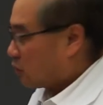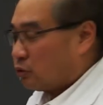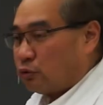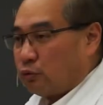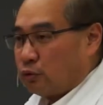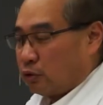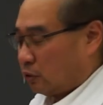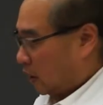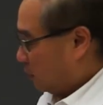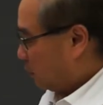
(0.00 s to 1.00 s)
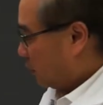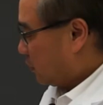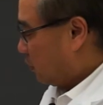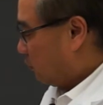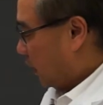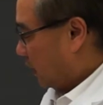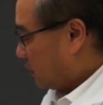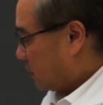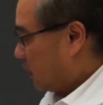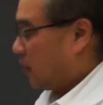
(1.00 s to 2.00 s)
you would input the
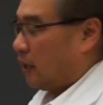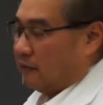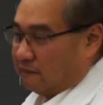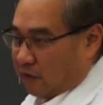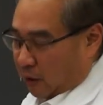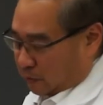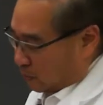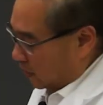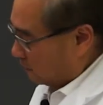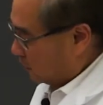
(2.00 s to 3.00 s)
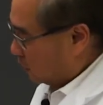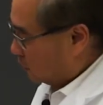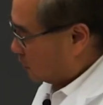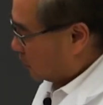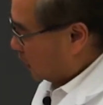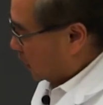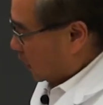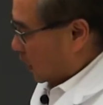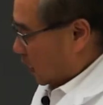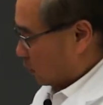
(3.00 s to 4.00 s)
rate and volume to be infused.
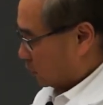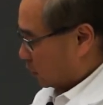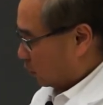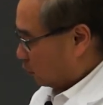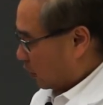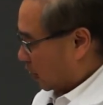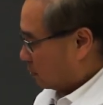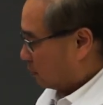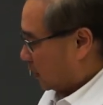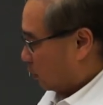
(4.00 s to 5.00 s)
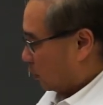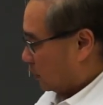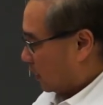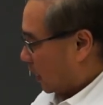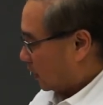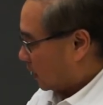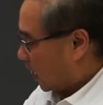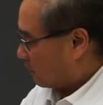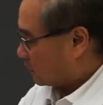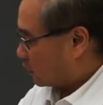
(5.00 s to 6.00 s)
It would still run, but it would not
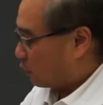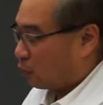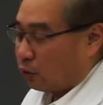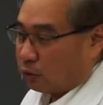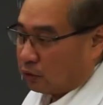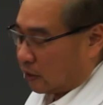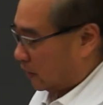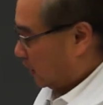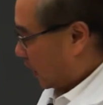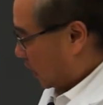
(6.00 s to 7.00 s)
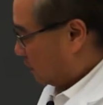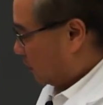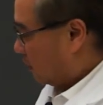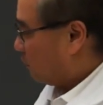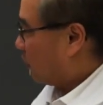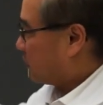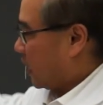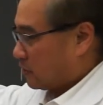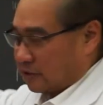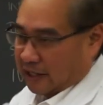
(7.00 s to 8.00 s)
have a scrolling name of what's
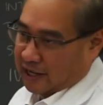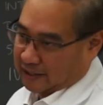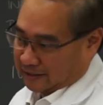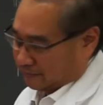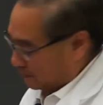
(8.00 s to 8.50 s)
actually hanging.